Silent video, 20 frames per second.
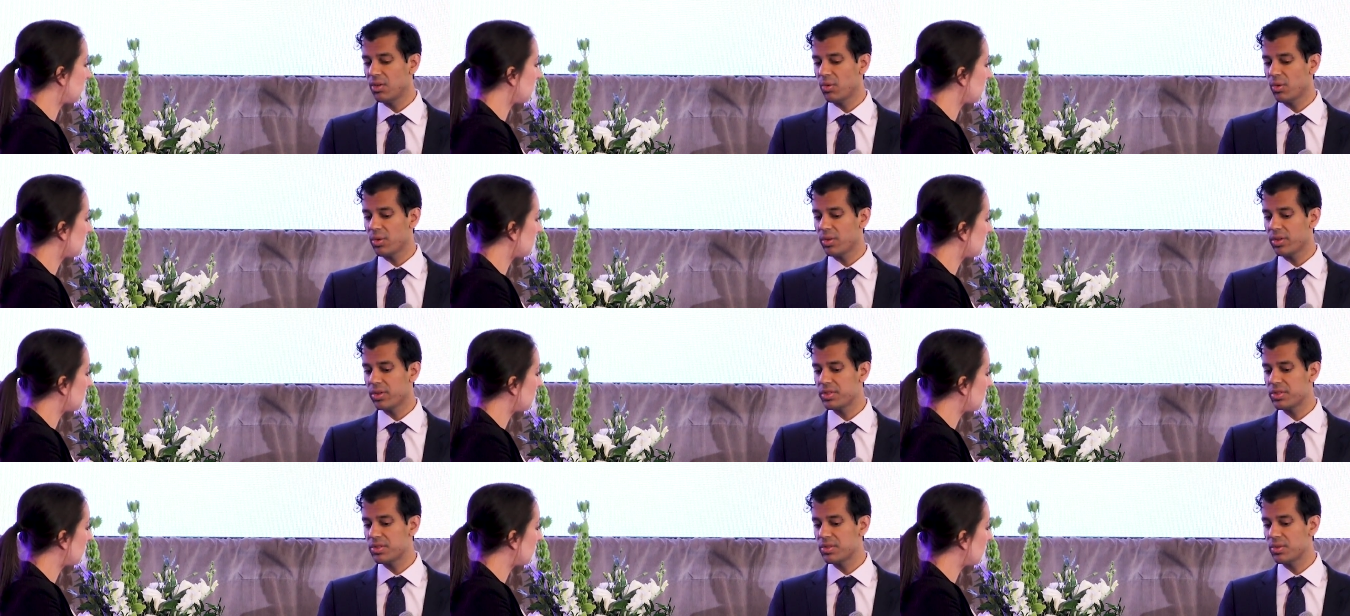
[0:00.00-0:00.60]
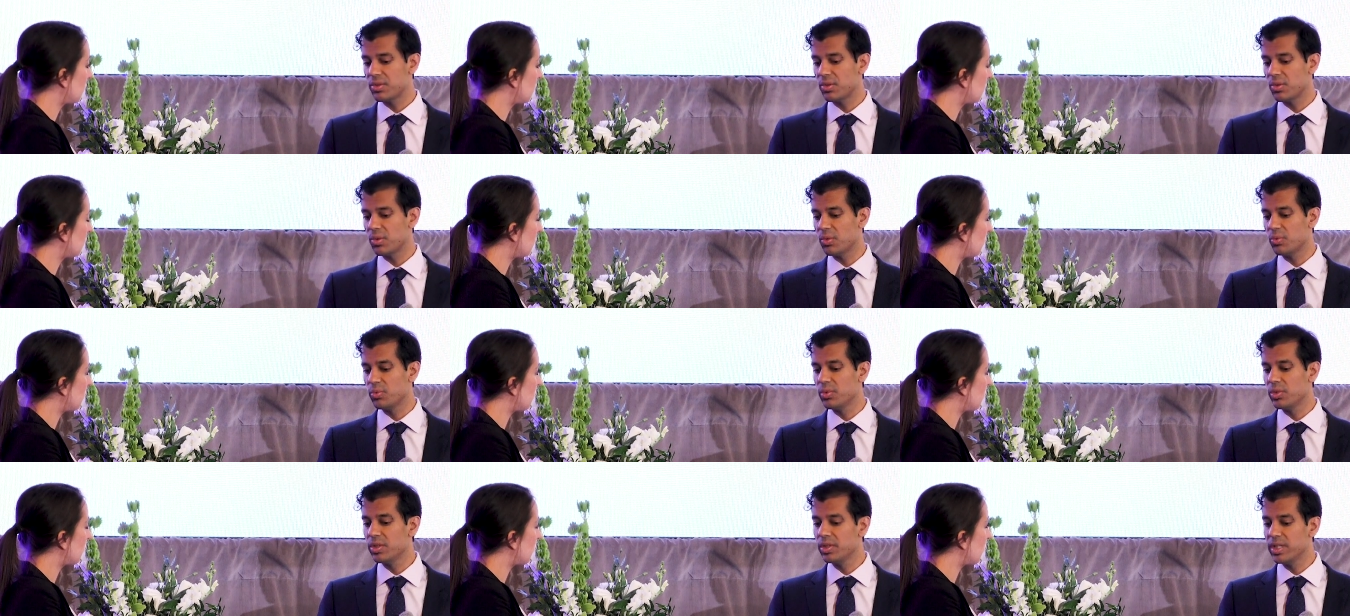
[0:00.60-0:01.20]
Speaker 1: in order to
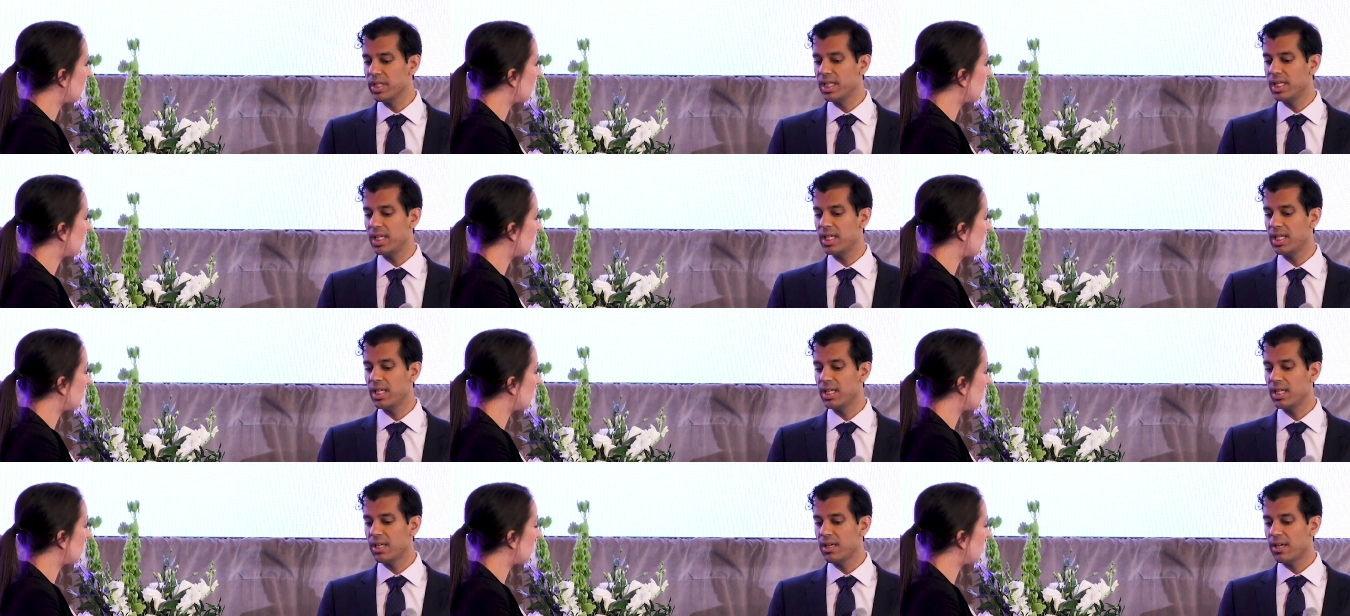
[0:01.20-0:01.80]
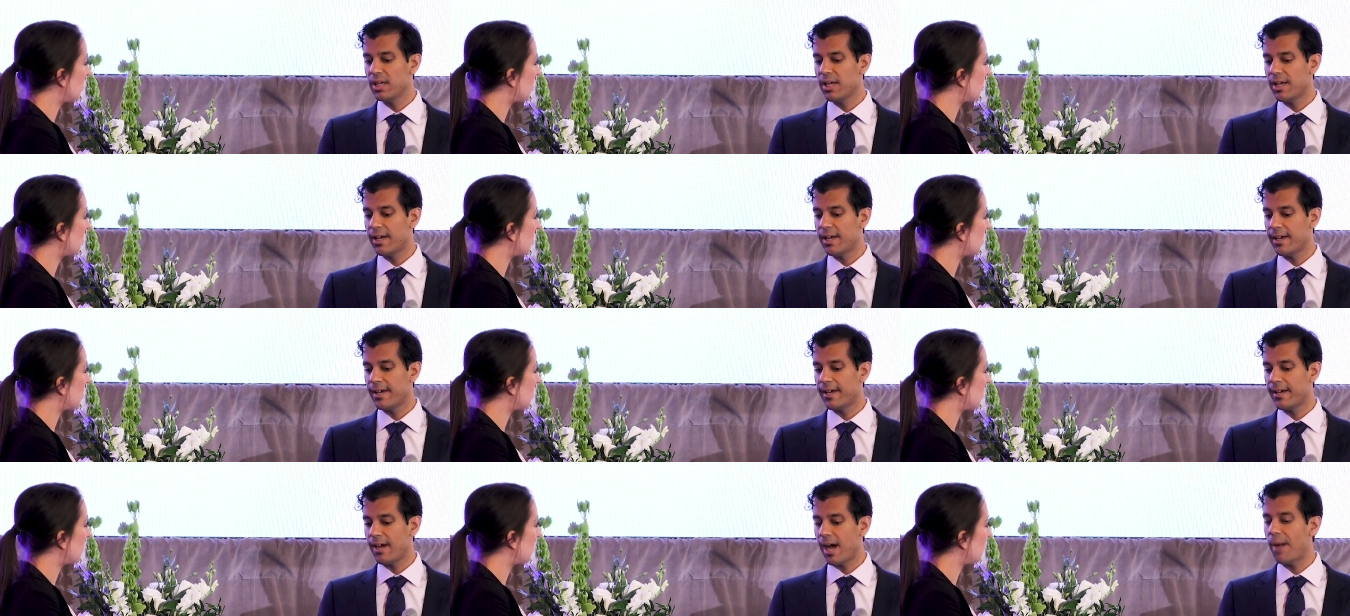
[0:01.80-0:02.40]
really
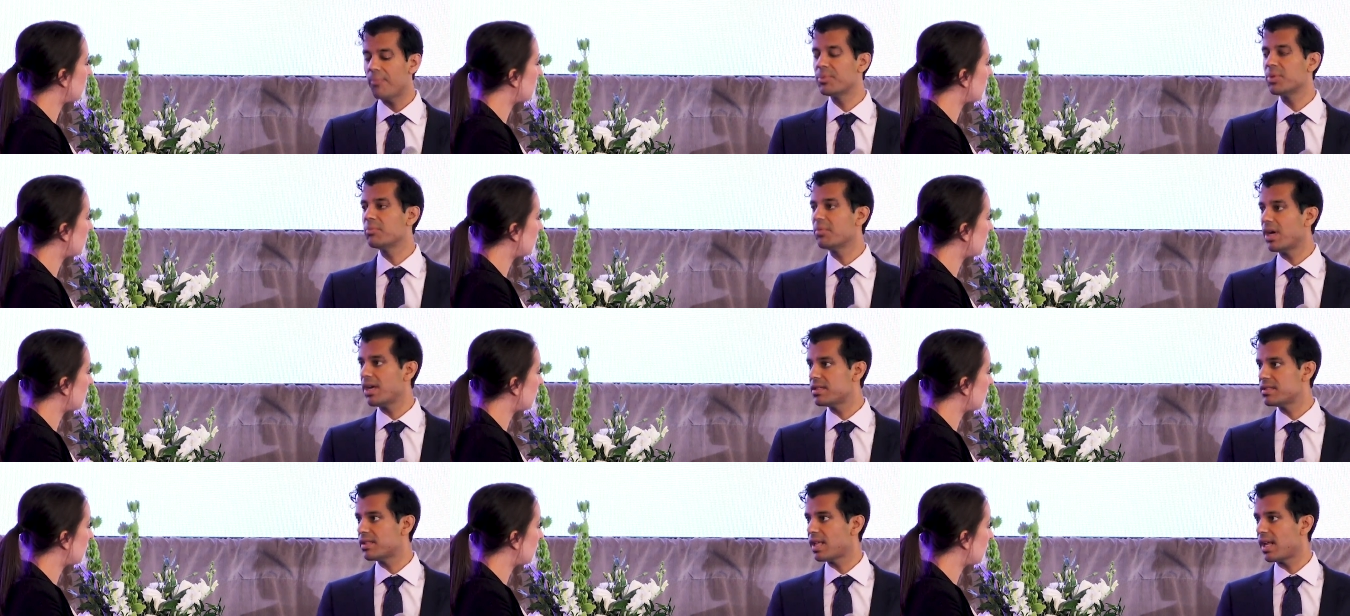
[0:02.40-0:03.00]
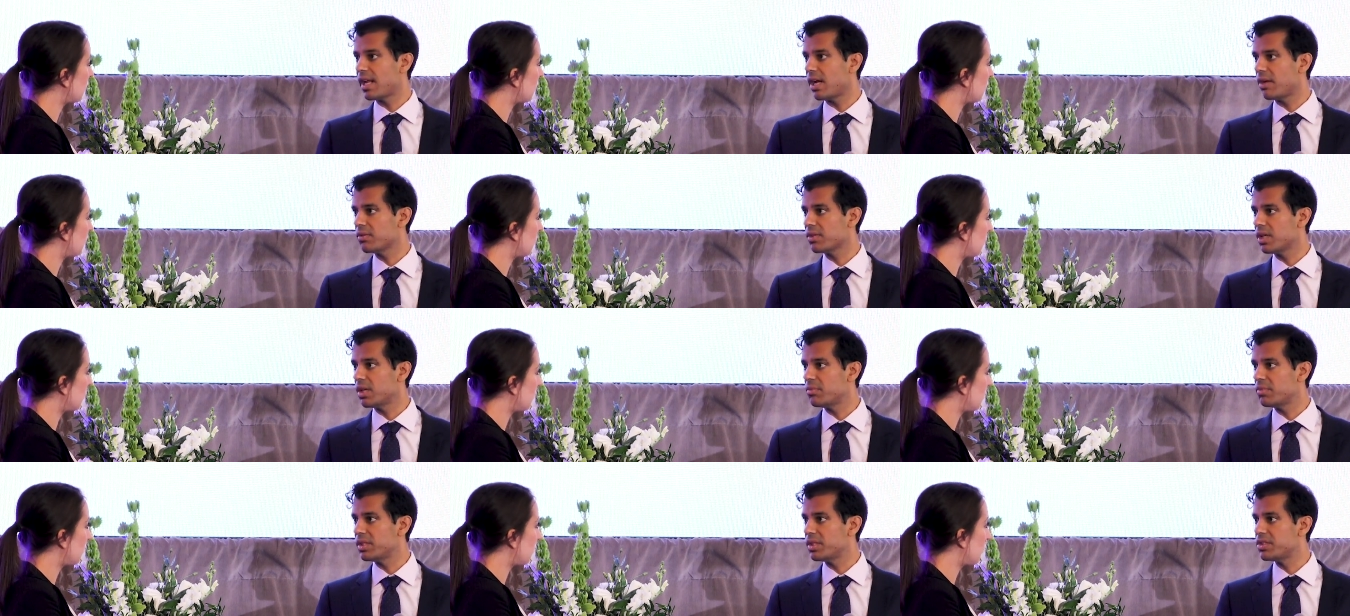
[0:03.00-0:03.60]
uh, optimize that
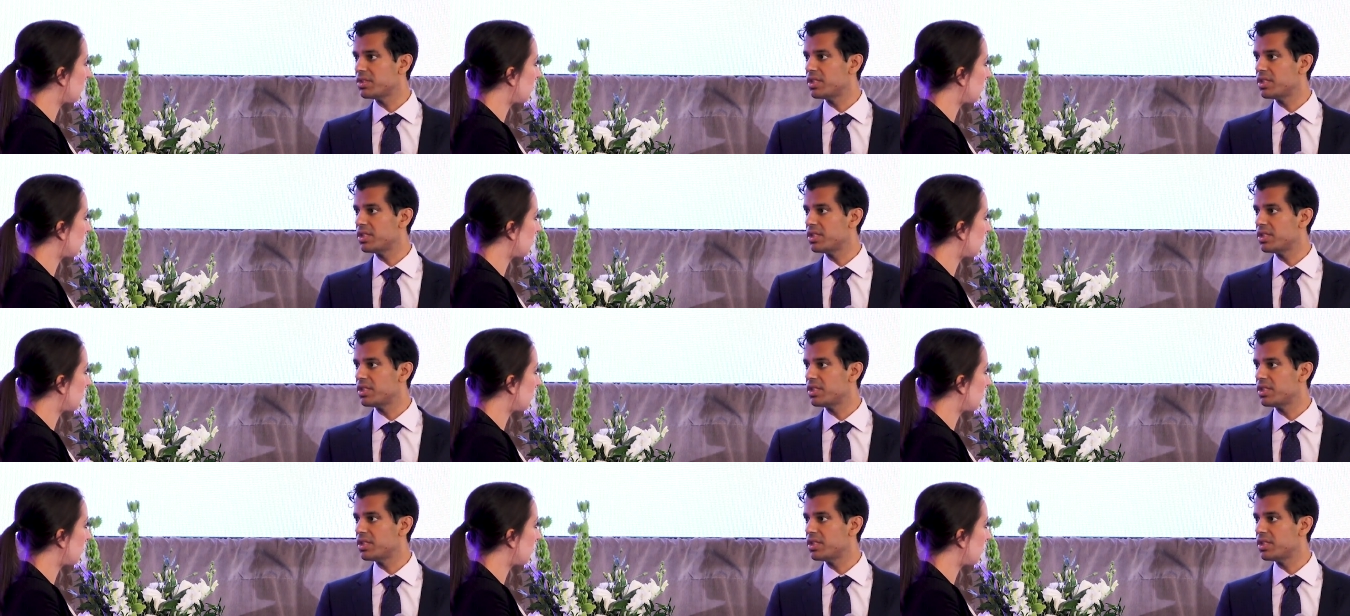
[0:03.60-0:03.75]
outcome and